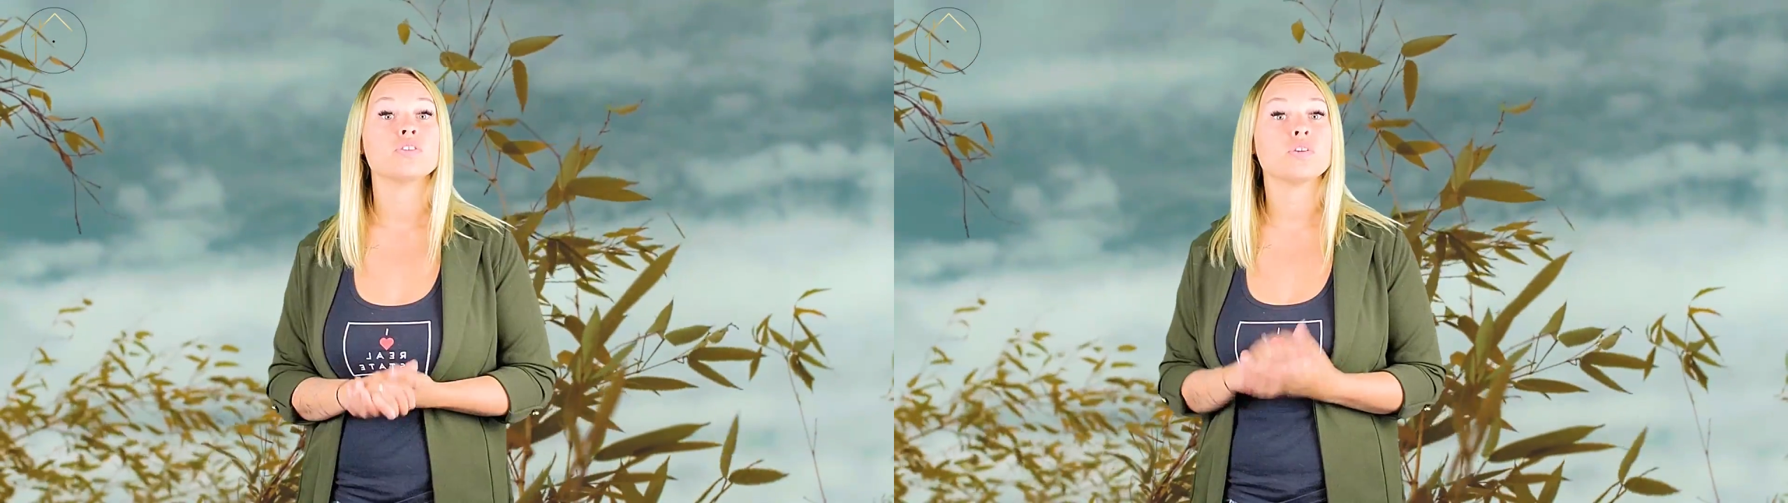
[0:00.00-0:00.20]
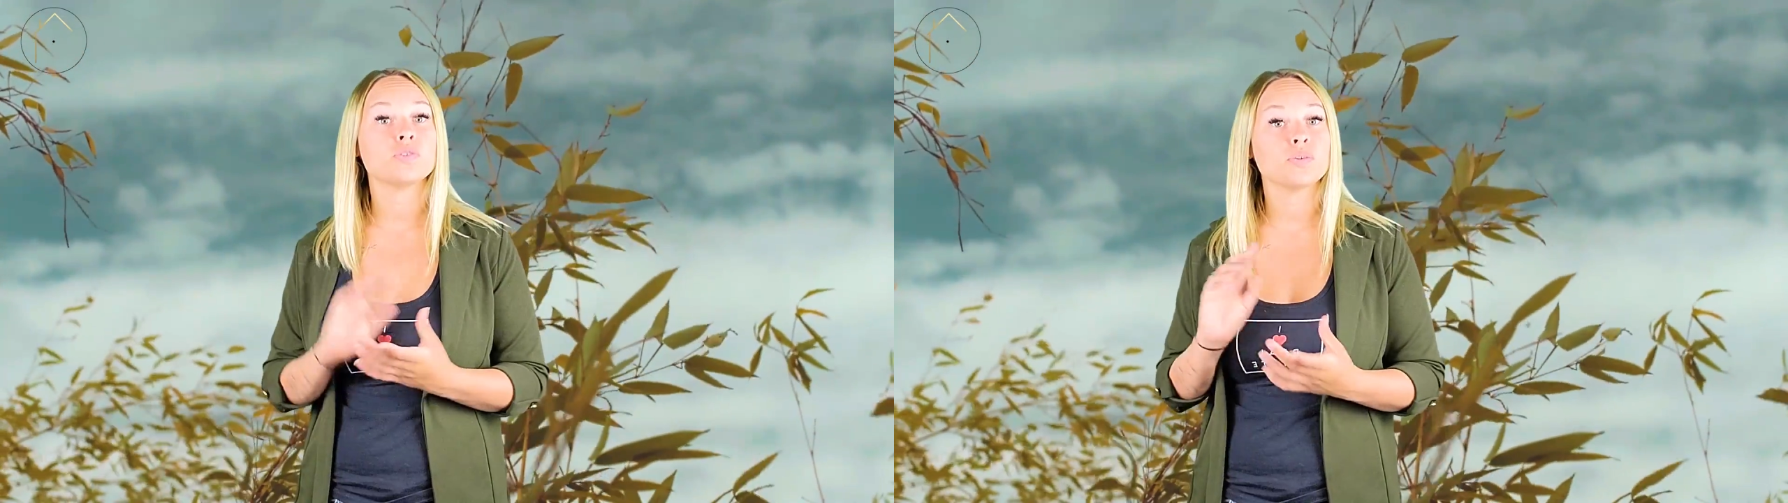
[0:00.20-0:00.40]

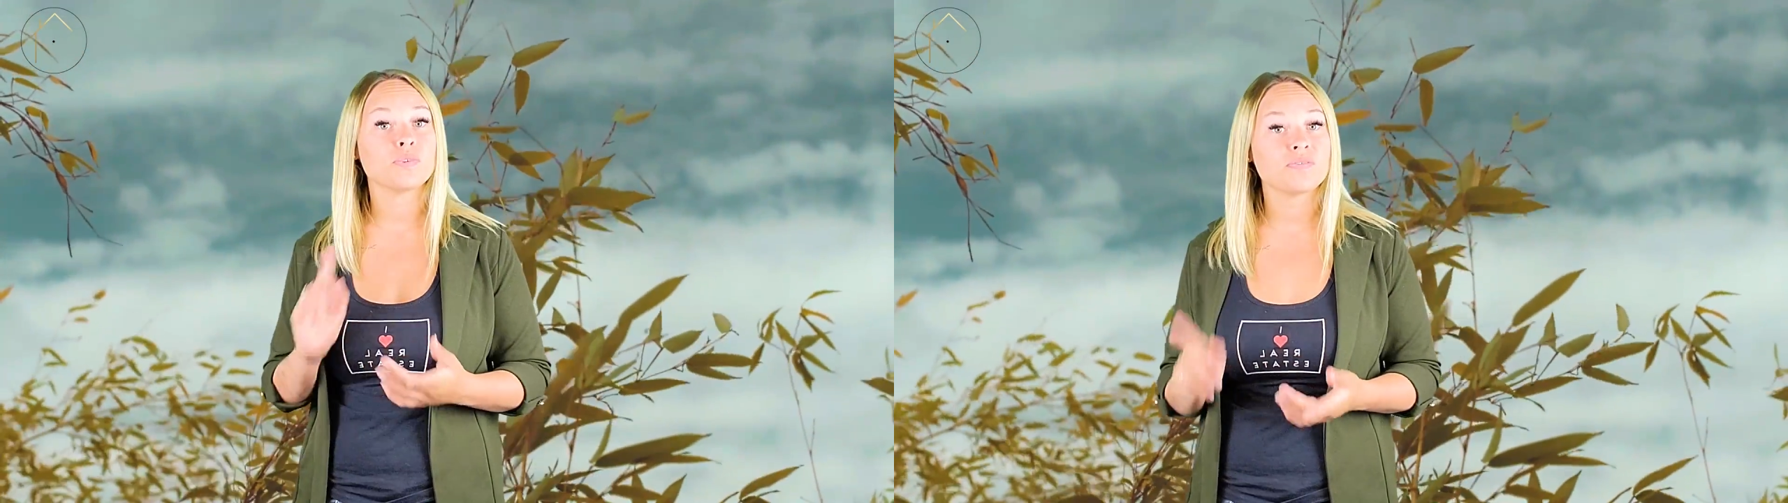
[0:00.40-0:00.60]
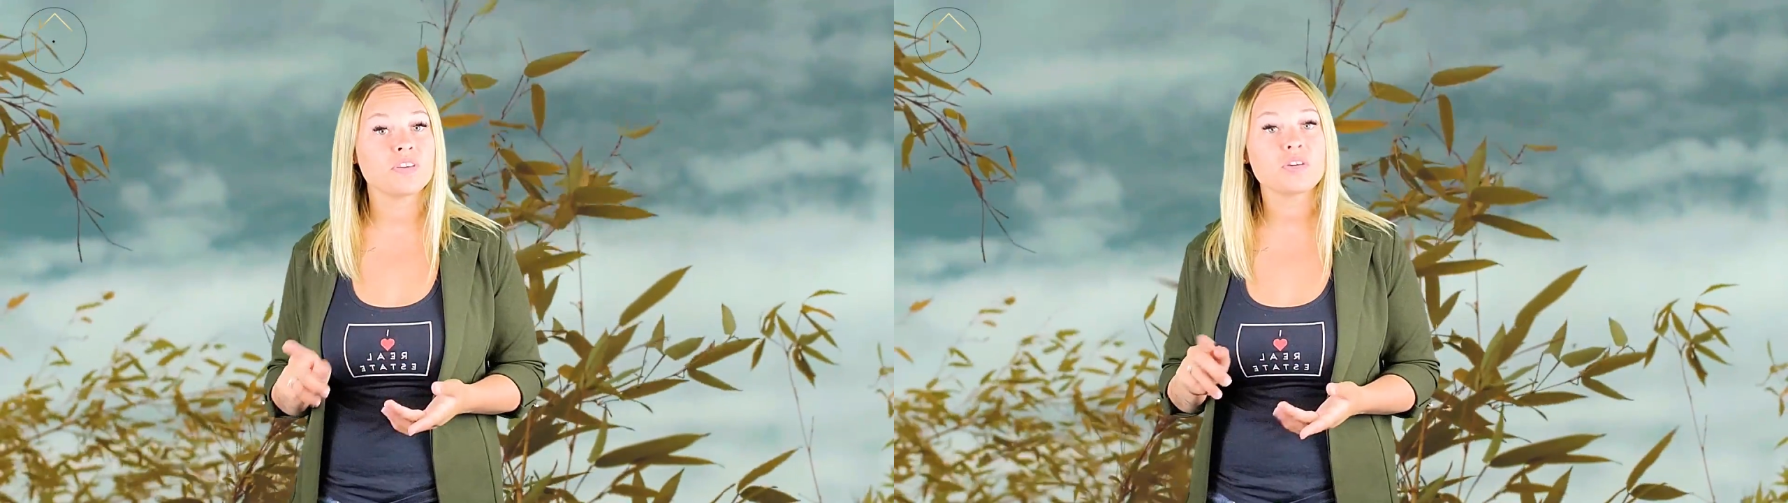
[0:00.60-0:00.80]
So to
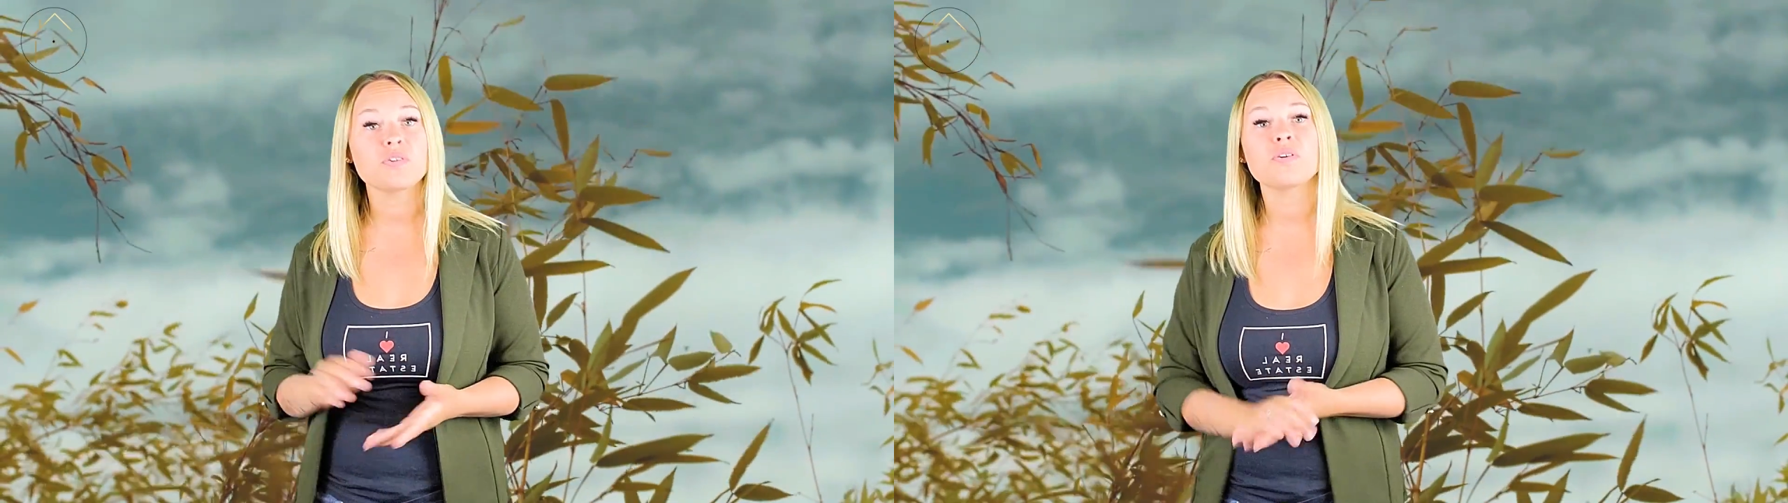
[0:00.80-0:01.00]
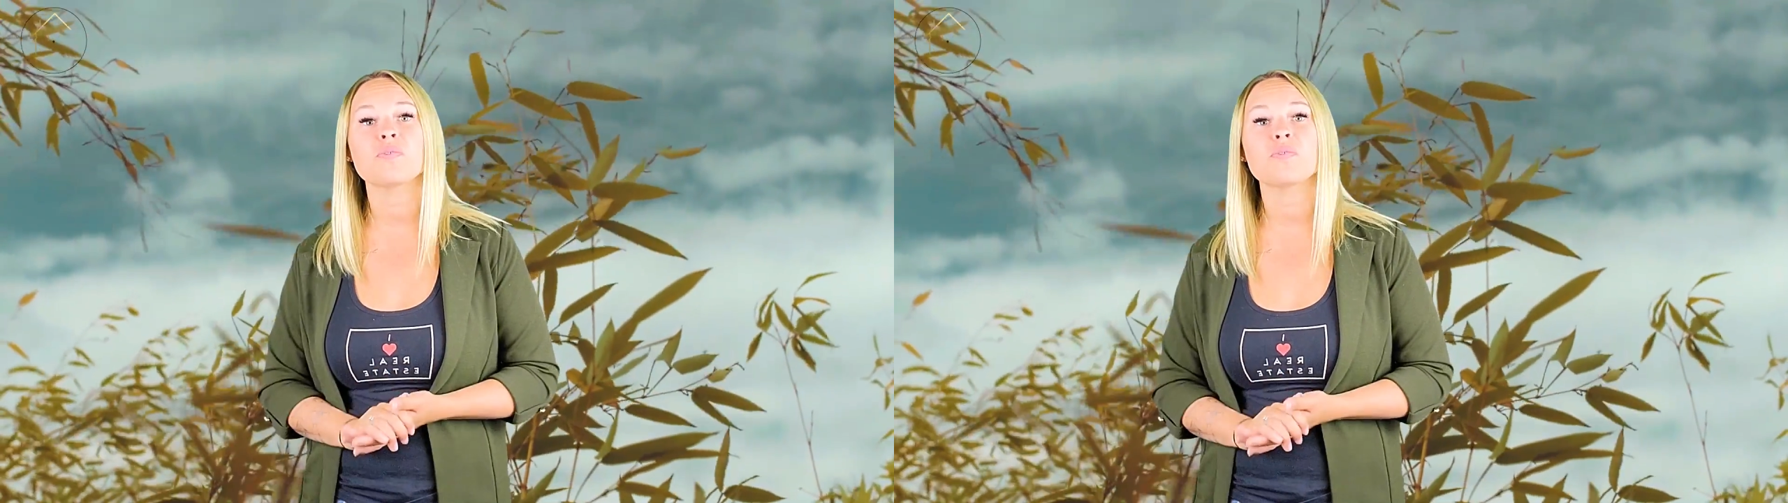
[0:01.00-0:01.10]
review,